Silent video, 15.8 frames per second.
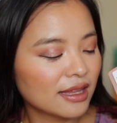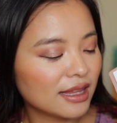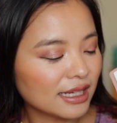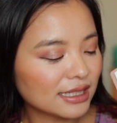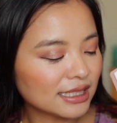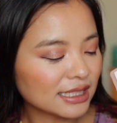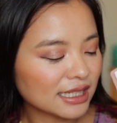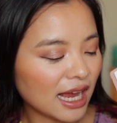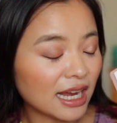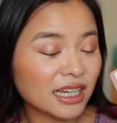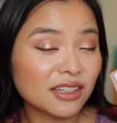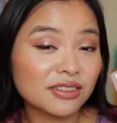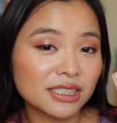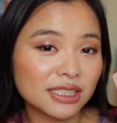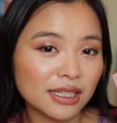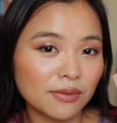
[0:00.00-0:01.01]
This is kind
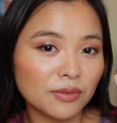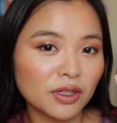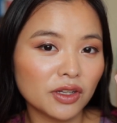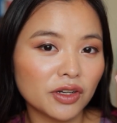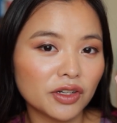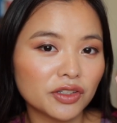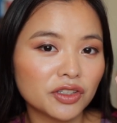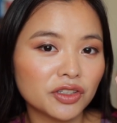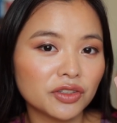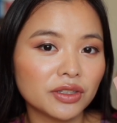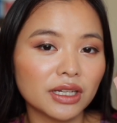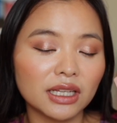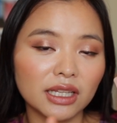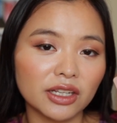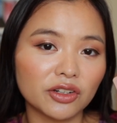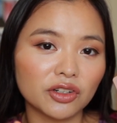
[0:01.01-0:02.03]
of similar to
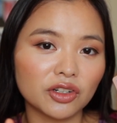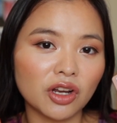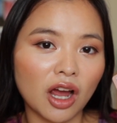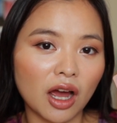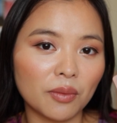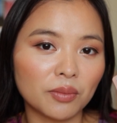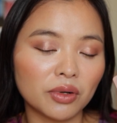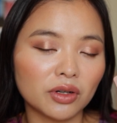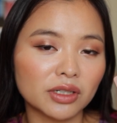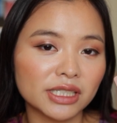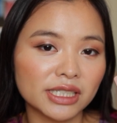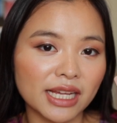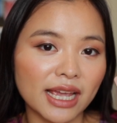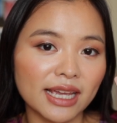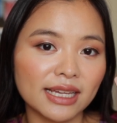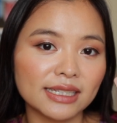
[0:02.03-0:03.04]
the glitter topper
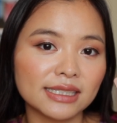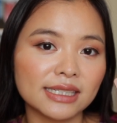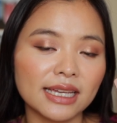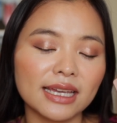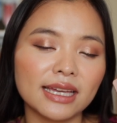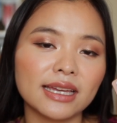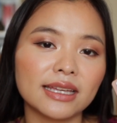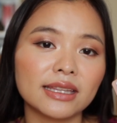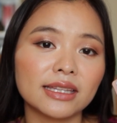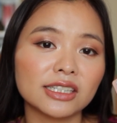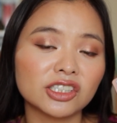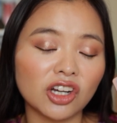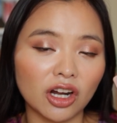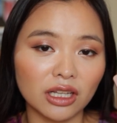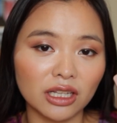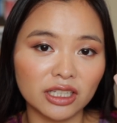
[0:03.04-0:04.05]
shades in the
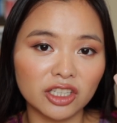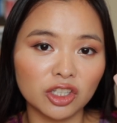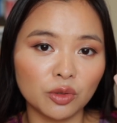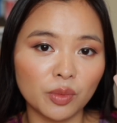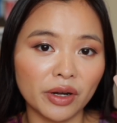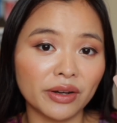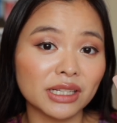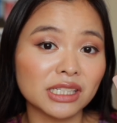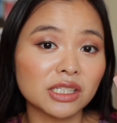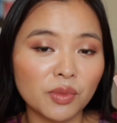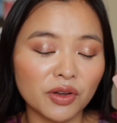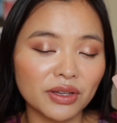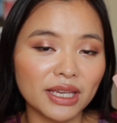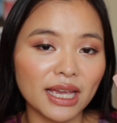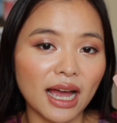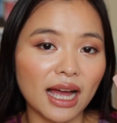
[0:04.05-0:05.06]
Charlotte Tilbury
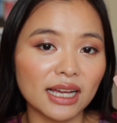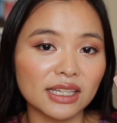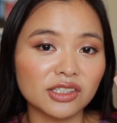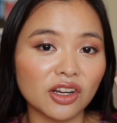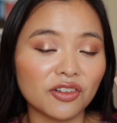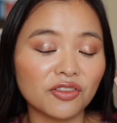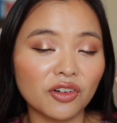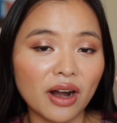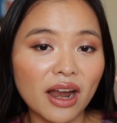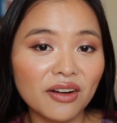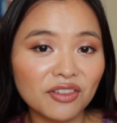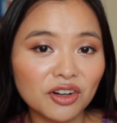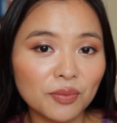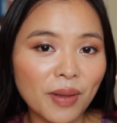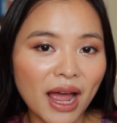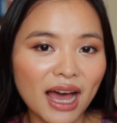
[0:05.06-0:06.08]
Smoky Eyes Are
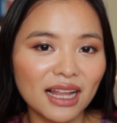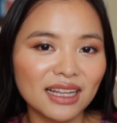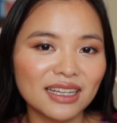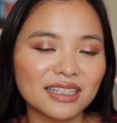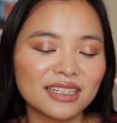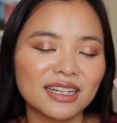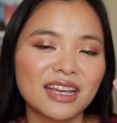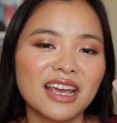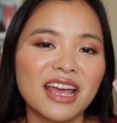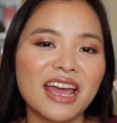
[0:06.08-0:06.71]
Forever palette.